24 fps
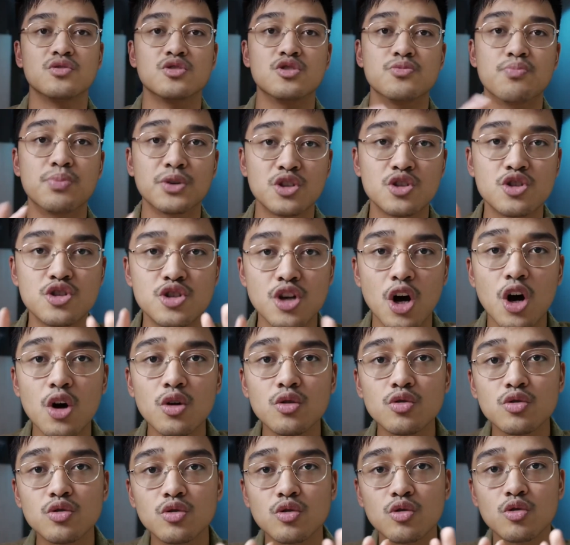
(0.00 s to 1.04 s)
But
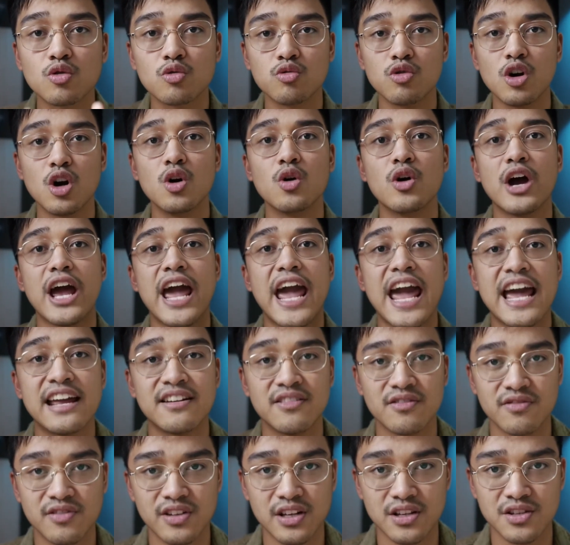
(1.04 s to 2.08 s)
don't grow
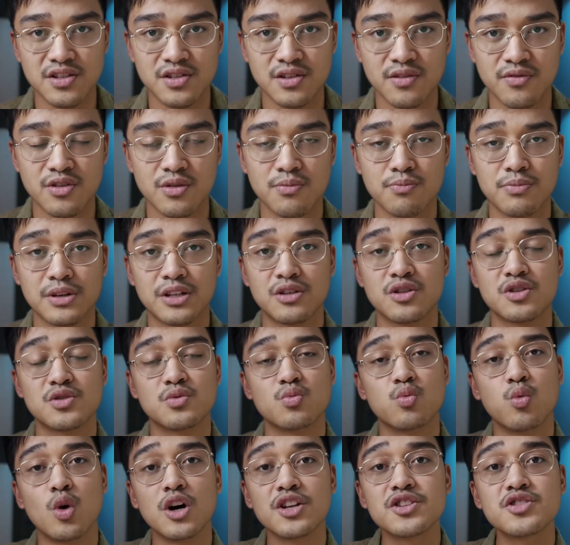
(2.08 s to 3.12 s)
envious of them, because
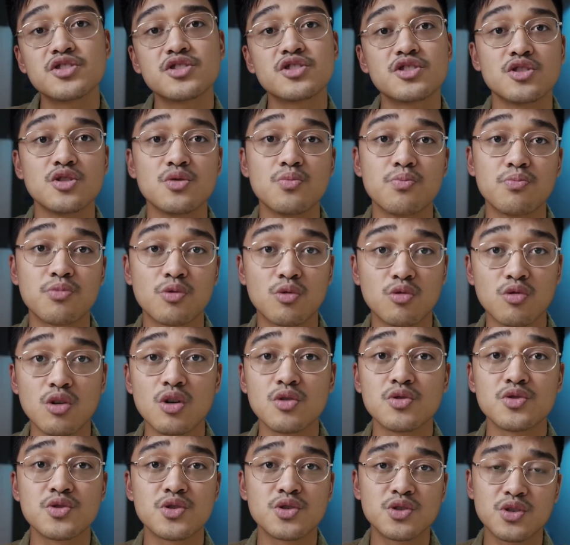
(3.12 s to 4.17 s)
once you
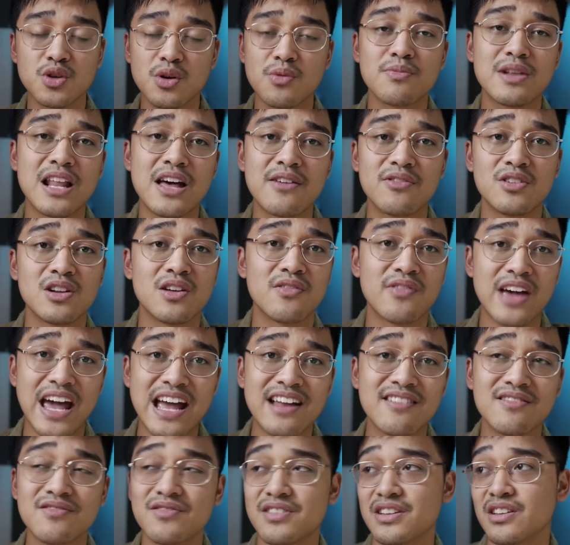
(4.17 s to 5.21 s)
grow some level of
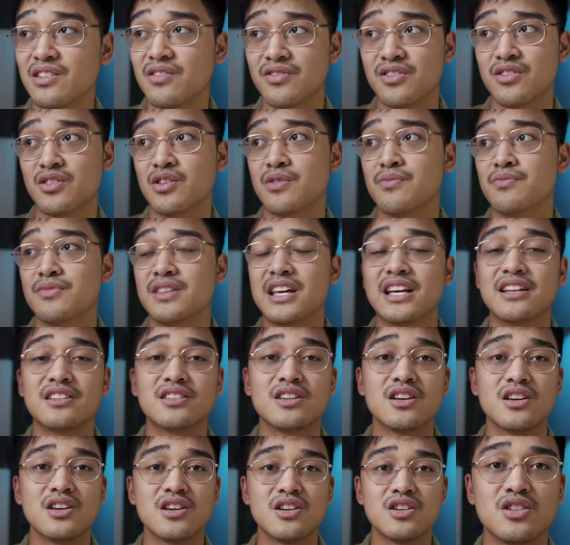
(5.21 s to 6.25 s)
envy of them, then
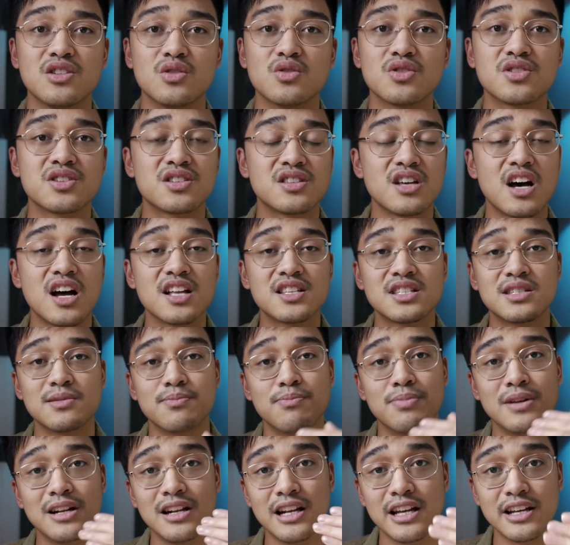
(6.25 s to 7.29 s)
you'll start to
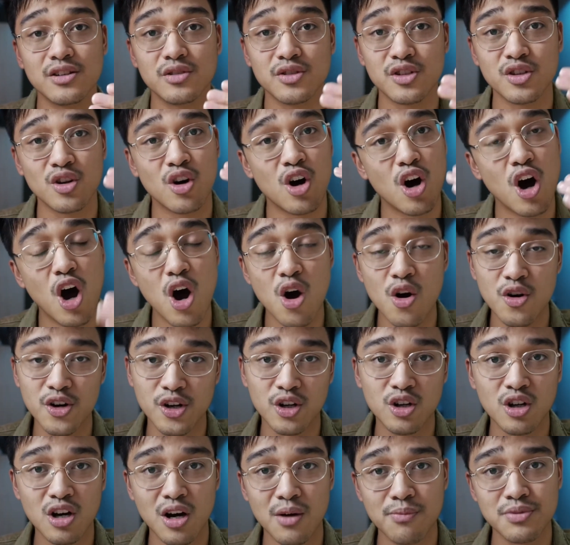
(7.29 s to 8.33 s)
belittle your own
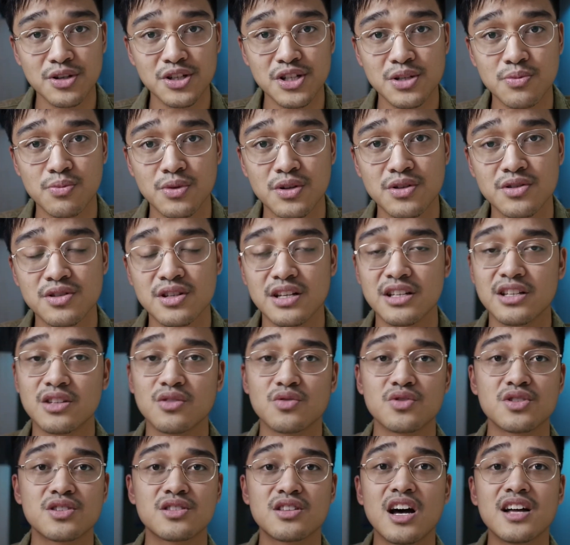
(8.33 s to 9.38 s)
accomplishments, and you'll
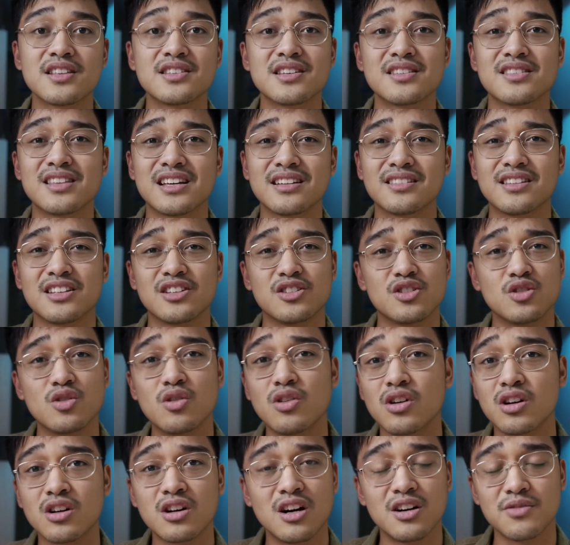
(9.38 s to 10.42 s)
start to think that your
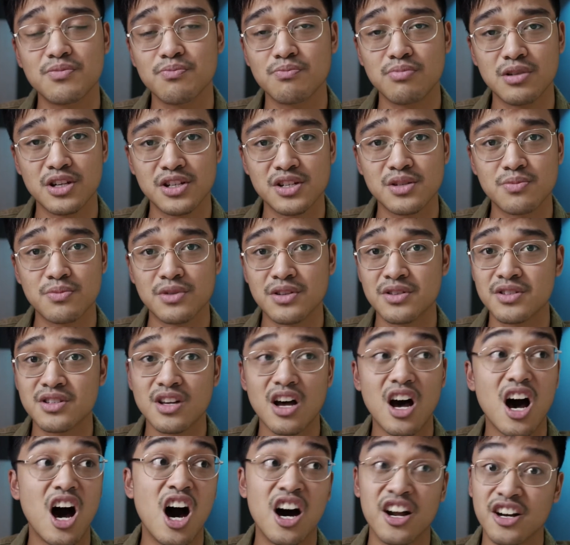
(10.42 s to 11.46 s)
accomplishments
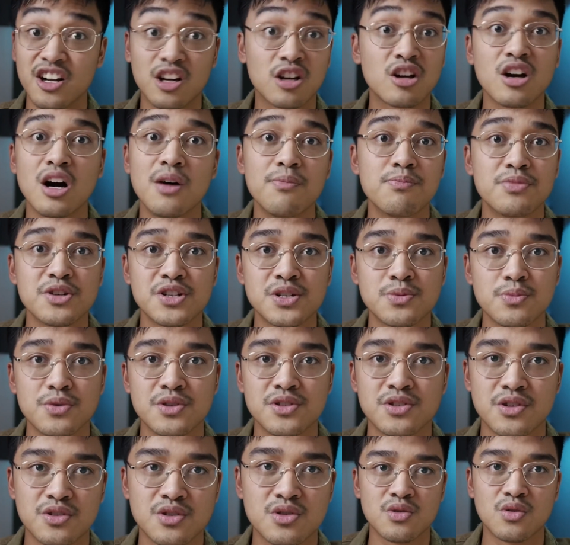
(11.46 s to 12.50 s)
aren't
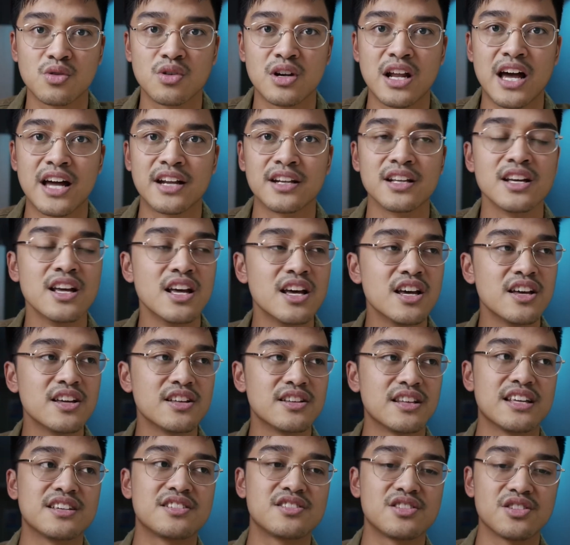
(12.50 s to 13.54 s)
accomplishments at all. And
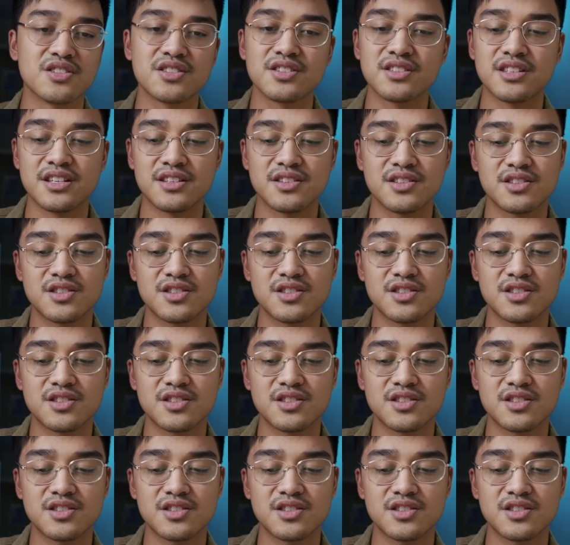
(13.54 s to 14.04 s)
it's just this,